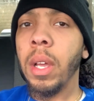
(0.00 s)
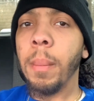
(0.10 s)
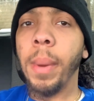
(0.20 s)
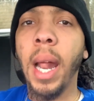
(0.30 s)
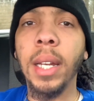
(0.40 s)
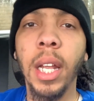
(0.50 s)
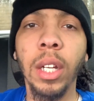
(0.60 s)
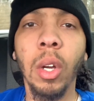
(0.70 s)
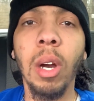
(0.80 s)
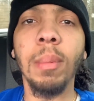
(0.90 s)
but I
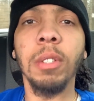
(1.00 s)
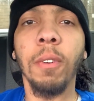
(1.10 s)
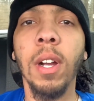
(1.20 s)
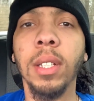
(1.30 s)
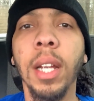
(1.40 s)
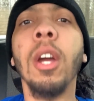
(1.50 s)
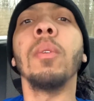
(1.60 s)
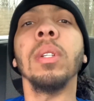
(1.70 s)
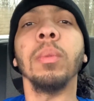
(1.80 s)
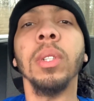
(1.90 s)
didn't know him as far as like, yo,
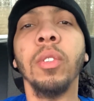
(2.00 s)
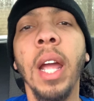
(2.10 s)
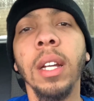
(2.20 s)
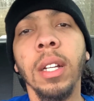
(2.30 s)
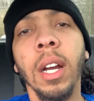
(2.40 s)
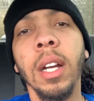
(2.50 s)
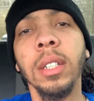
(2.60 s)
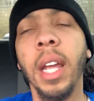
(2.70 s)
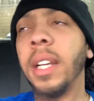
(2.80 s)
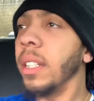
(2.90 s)
what's, what's cracking cuz?
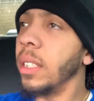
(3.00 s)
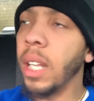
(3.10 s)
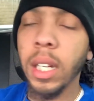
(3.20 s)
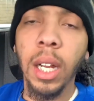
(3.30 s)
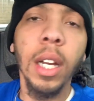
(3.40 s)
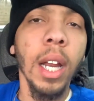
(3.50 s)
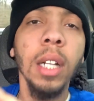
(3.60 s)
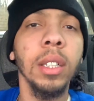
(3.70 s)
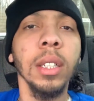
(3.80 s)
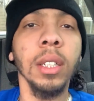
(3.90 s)
Like, none, none of
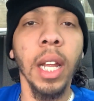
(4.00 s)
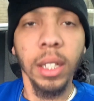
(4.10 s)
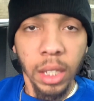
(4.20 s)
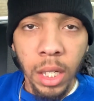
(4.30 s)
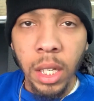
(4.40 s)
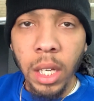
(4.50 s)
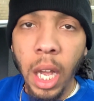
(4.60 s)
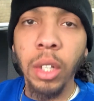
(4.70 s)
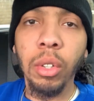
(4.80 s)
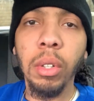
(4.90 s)
that shit. Like,
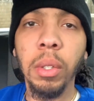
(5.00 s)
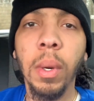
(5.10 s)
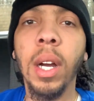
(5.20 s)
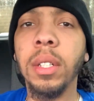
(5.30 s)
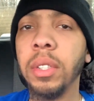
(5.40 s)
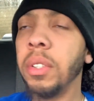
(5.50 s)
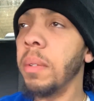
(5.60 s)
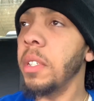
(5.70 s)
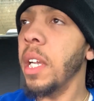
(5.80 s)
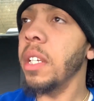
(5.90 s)
I knew who he was. You know what
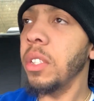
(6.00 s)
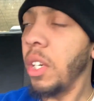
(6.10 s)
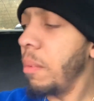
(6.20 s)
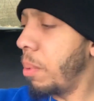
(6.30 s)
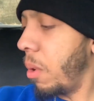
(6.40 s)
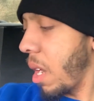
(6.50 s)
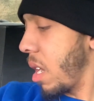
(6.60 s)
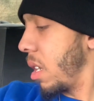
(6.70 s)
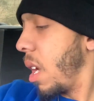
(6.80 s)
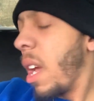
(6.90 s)
I'm saying? So he pulled
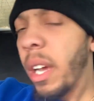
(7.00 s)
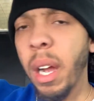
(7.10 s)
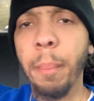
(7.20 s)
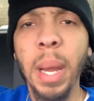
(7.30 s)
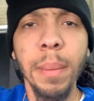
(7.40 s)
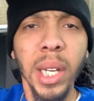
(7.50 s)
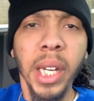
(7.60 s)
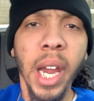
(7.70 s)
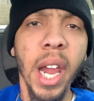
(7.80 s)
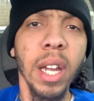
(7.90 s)
out a, a baby
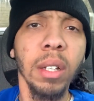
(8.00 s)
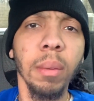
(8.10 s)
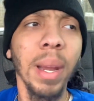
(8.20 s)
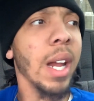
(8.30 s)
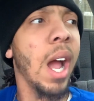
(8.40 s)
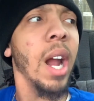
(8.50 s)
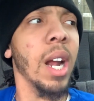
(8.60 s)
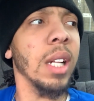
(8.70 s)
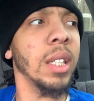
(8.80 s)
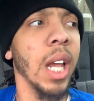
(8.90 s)
K, made eye
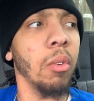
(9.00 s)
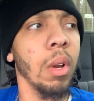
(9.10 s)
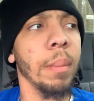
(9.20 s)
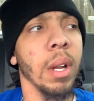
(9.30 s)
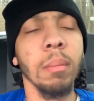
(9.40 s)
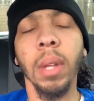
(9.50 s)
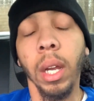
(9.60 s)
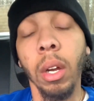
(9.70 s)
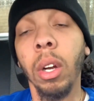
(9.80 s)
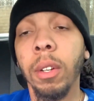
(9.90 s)
contact with me. I'm like,
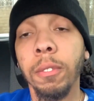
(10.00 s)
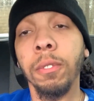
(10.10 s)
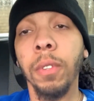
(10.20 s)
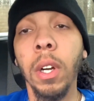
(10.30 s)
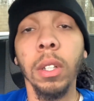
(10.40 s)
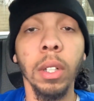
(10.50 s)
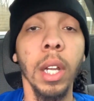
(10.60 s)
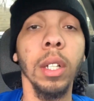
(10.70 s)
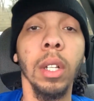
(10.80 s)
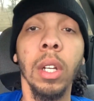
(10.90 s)
oh, fuck.
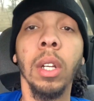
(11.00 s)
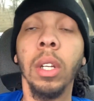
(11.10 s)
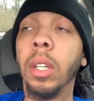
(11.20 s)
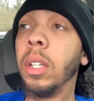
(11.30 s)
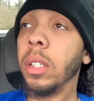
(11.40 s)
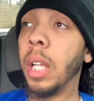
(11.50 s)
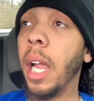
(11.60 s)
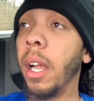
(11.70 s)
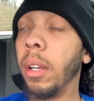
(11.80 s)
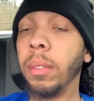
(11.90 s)
Like,
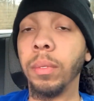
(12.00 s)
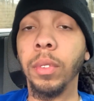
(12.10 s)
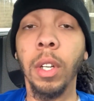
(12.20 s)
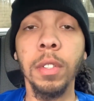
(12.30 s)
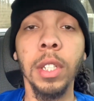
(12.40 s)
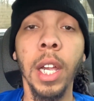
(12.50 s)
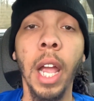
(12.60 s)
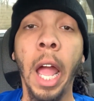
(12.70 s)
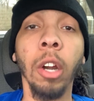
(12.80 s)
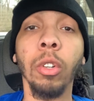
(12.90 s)
damn. You know what I'm saying?
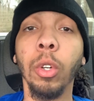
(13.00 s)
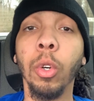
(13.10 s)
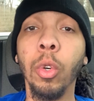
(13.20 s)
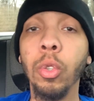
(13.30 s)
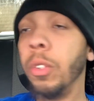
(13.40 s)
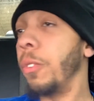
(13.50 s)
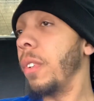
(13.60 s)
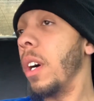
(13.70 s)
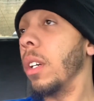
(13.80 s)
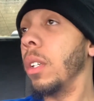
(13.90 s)
I don't know who the
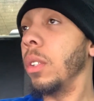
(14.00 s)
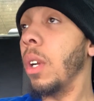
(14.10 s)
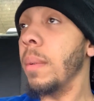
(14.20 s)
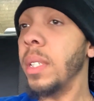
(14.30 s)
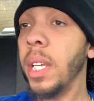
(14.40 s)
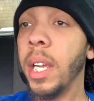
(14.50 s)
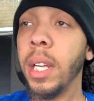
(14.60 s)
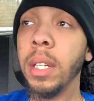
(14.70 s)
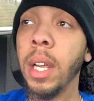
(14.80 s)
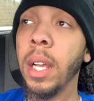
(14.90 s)
fuck, you know what I'm
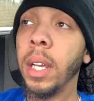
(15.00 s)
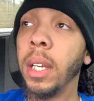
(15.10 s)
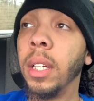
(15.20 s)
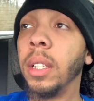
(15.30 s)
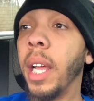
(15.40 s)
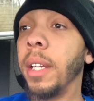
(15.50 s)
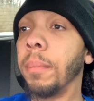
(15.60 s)
saying? Like,